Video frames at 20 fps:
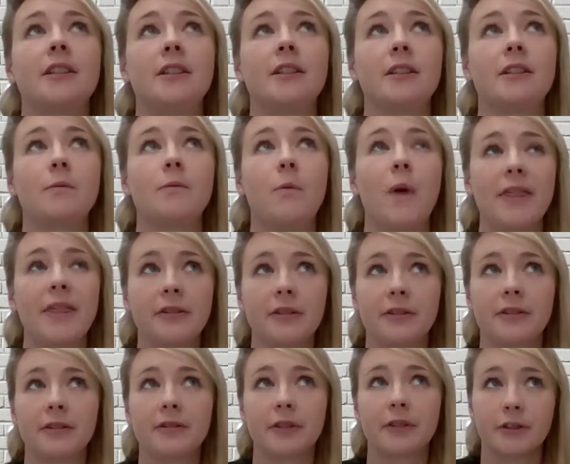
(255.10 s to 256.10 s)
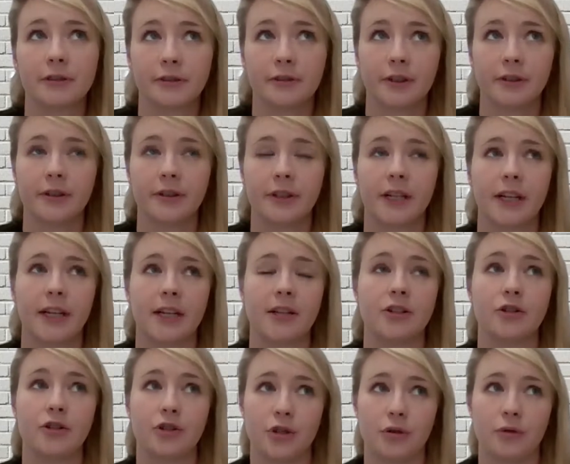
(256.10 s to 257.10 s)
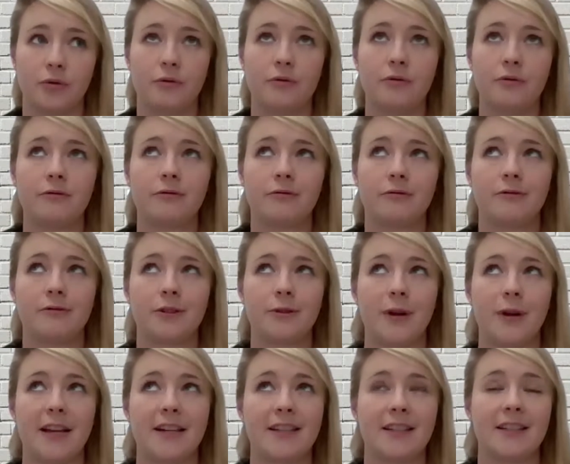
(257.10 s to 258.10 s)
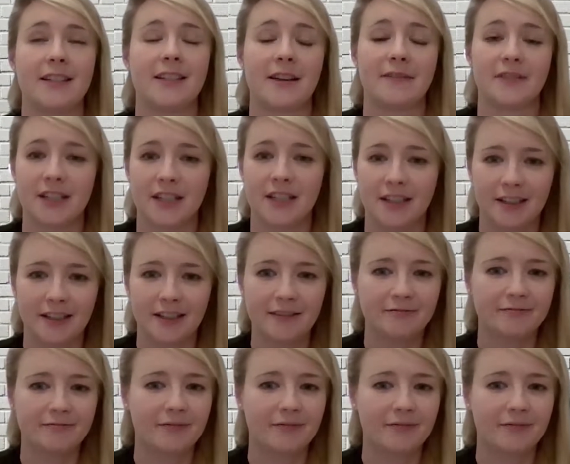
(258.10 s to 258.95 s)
went through Recruit in June 2017.